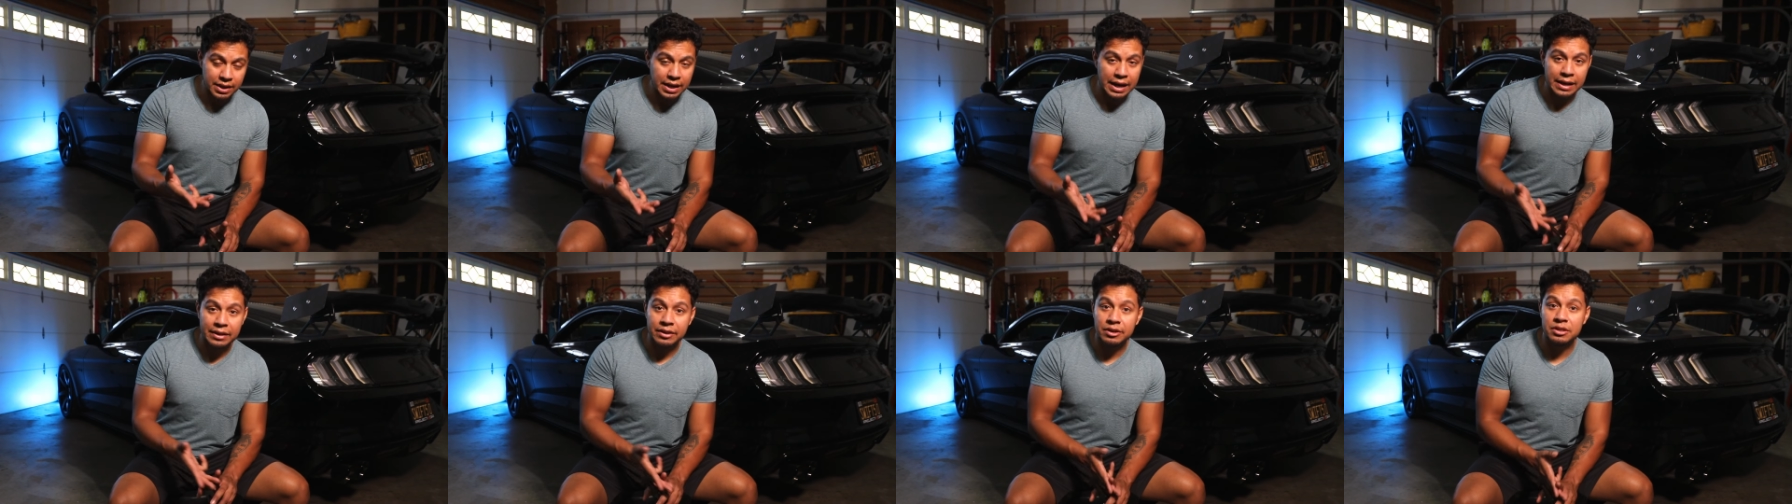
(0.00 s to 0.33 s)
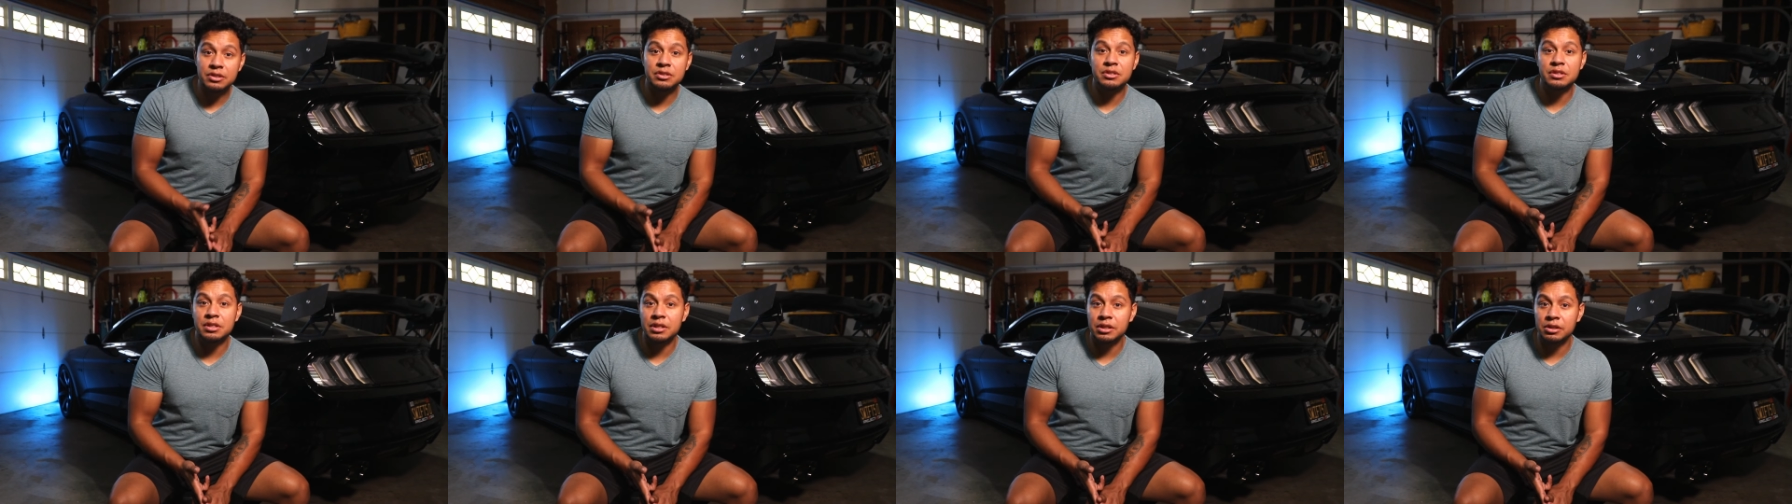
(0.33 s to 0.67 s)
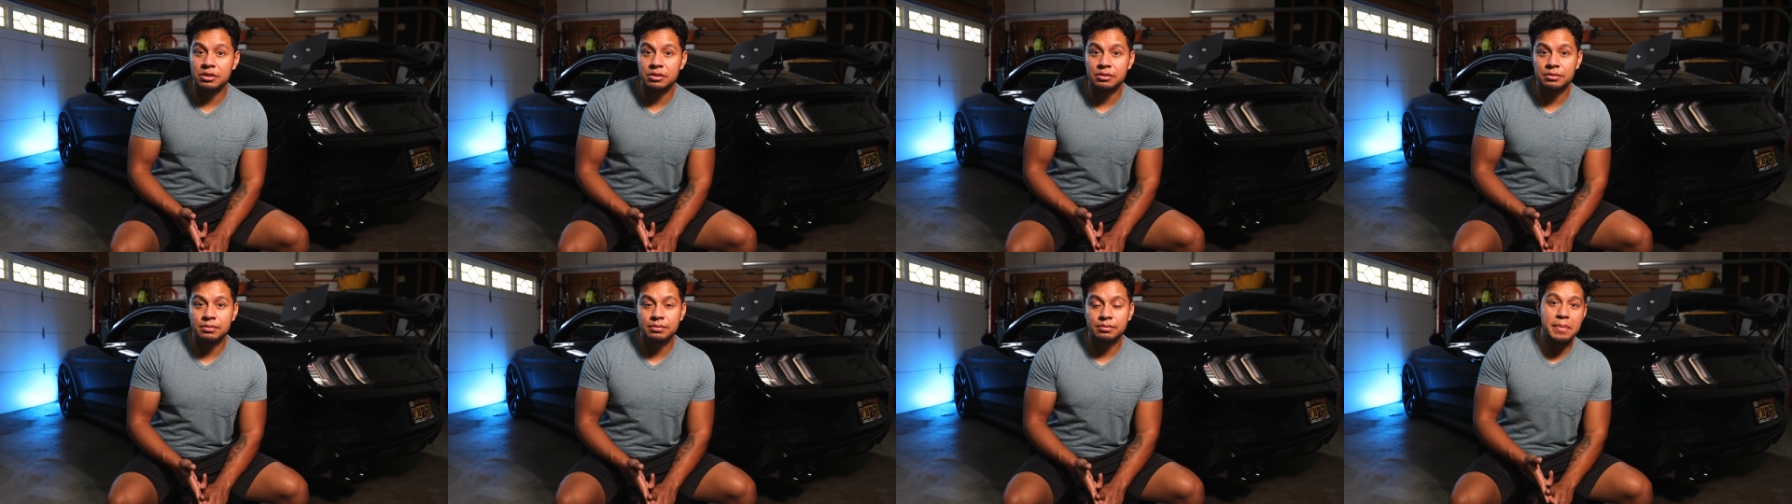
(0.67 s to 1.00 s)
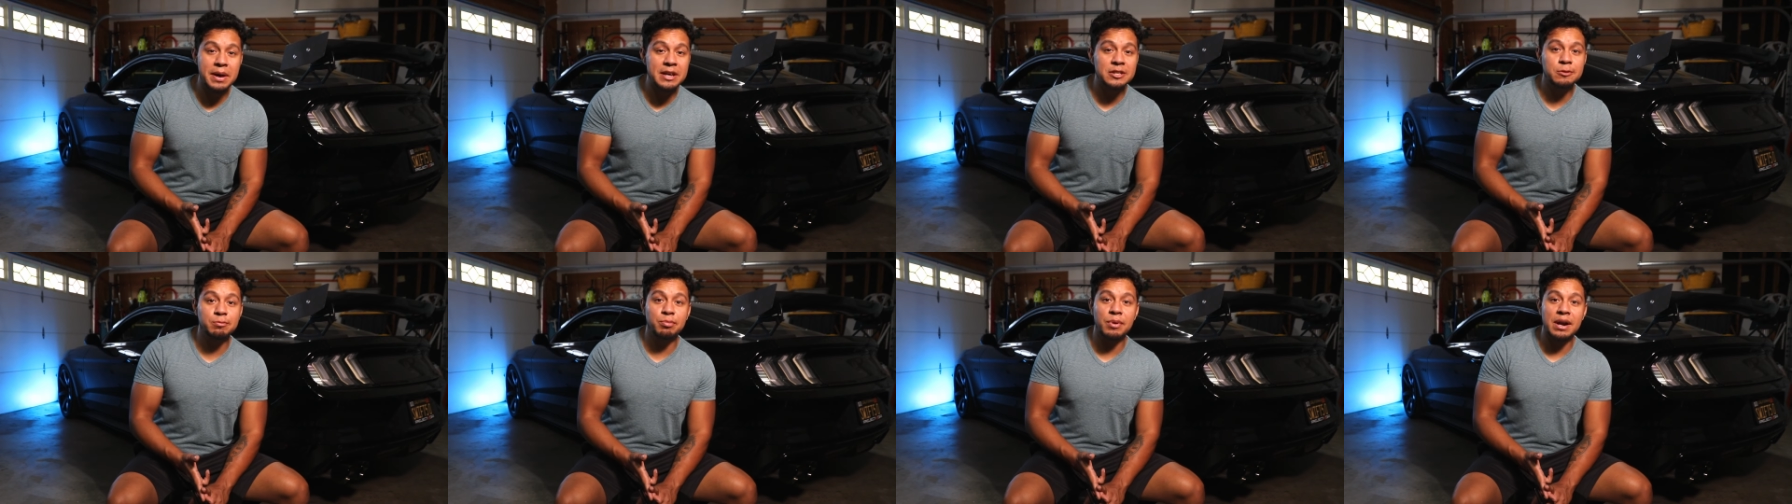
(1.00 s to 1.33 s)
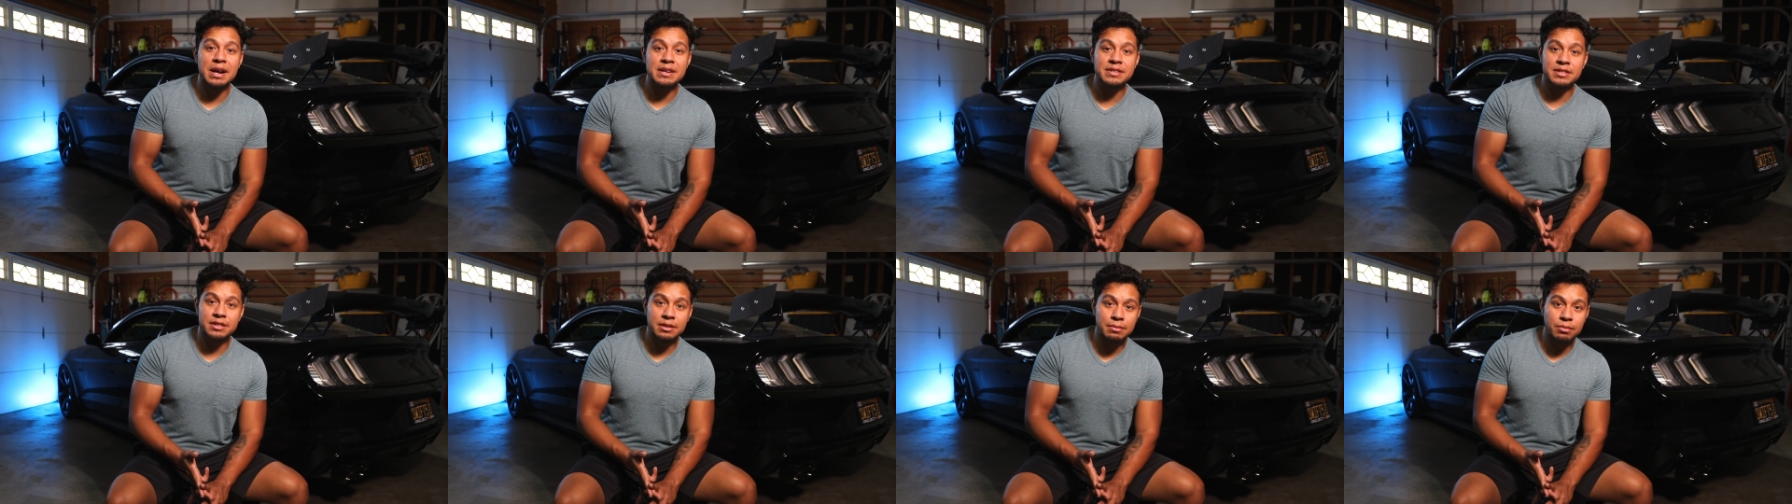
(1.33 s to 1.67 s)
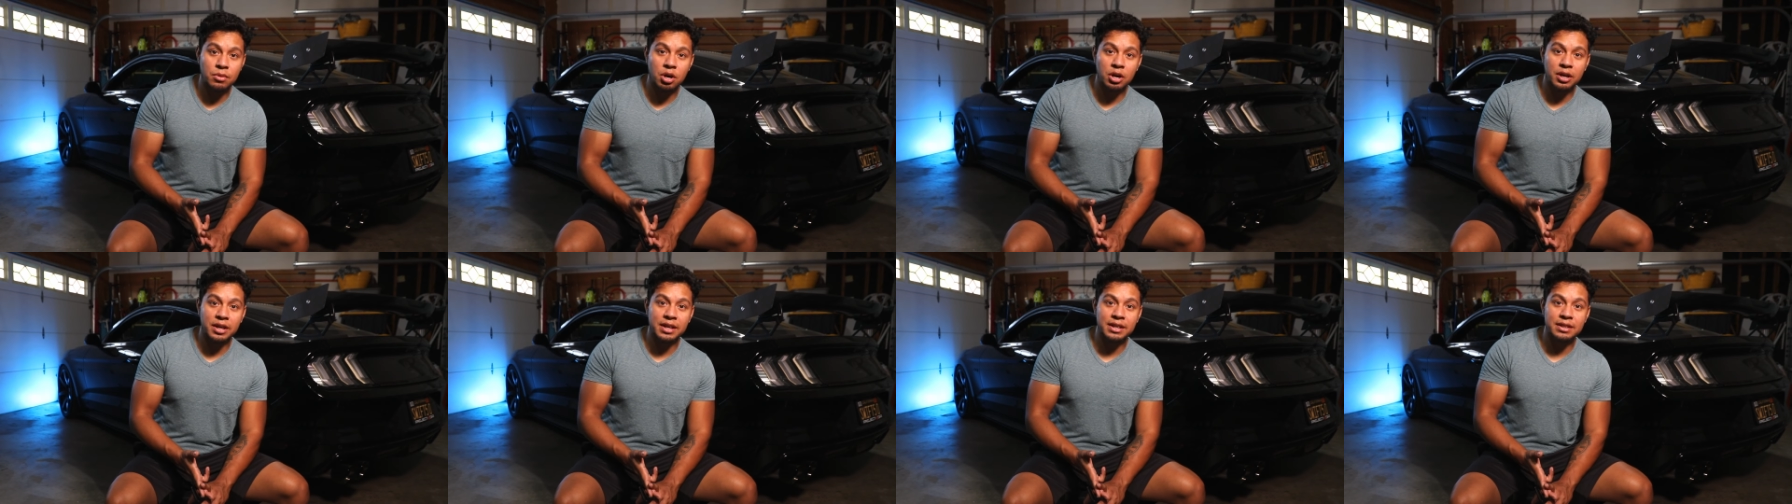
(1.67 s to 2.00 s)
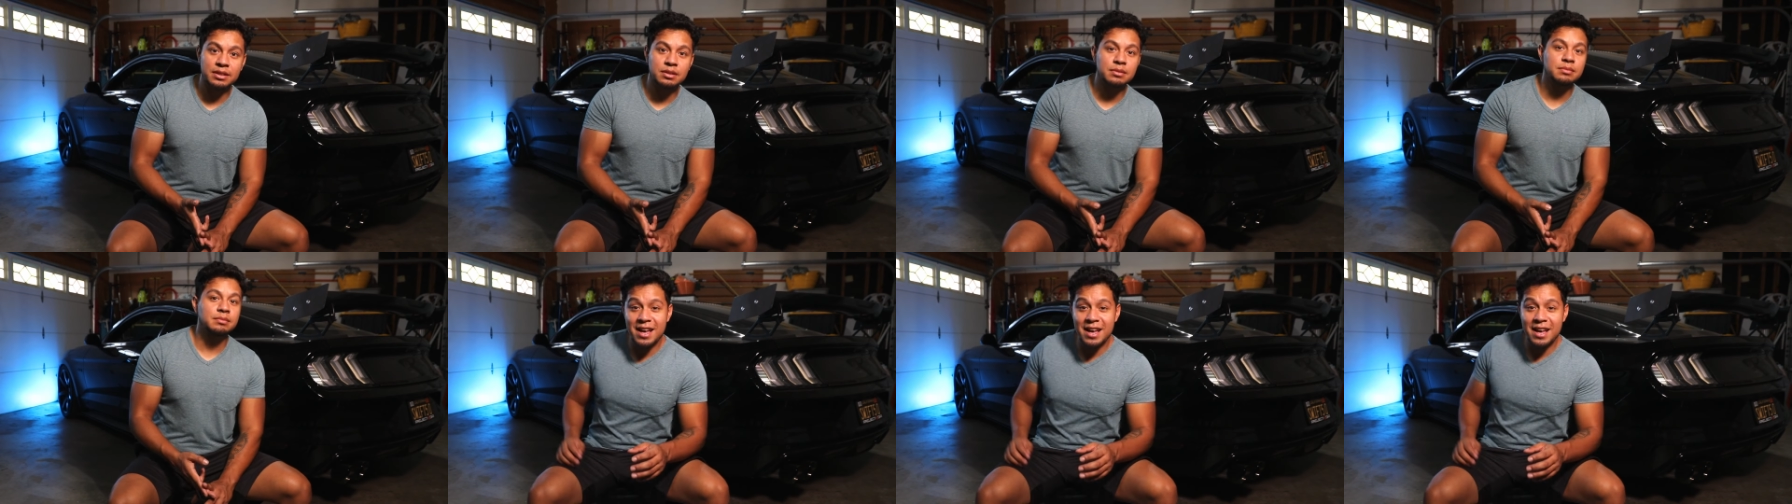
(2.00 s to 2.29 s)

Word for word: and they're still best price in the market.